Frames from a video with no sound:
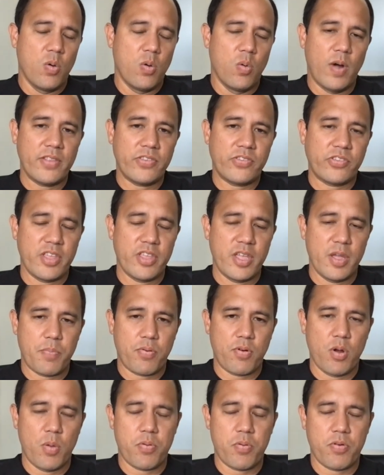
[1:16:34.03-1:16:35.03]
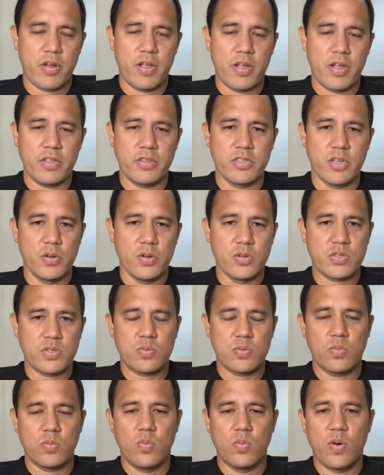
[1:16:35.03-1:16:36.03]
What's the appropriate
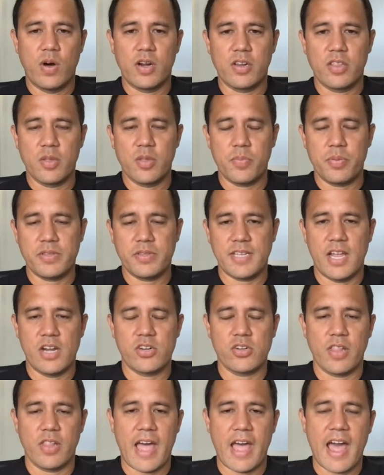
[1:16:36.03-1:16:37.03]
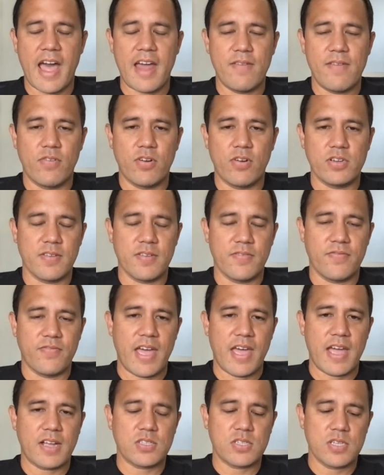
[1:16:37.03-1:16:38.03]
dose? What are the potential adverse
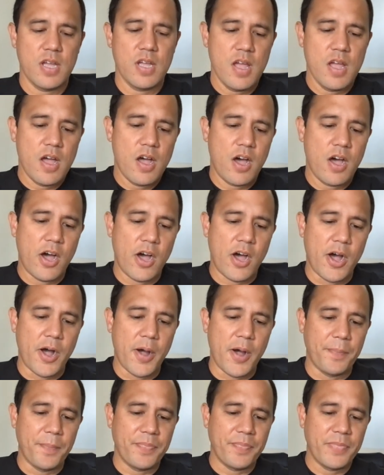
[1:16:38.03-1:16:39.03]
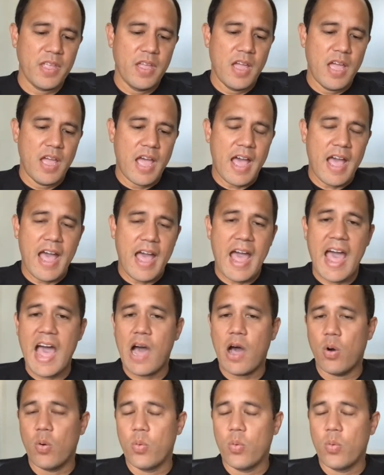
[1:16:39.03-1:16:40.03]
effects?
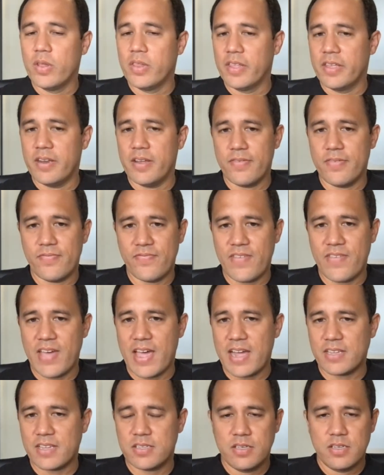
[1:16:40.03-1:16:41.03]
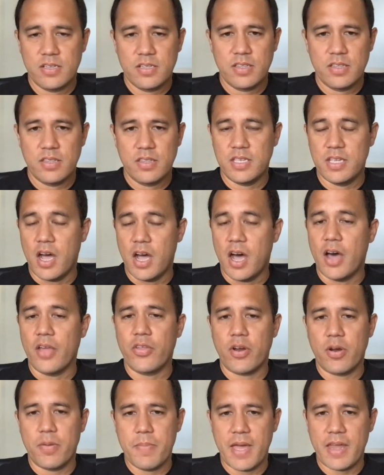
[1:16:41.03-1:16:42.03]
How will it affect the
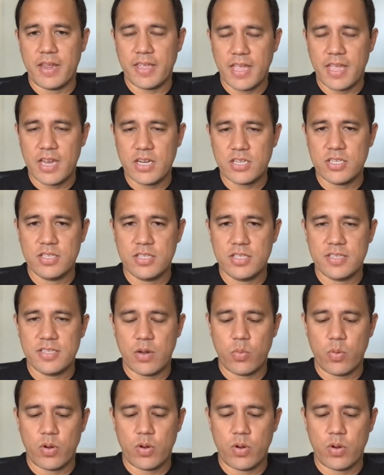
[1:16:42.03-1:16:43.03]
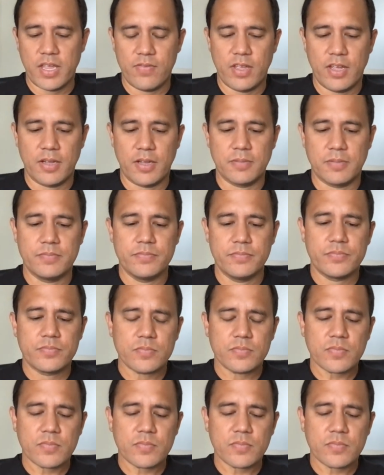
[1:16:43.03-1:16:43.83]
other medications that we're giving,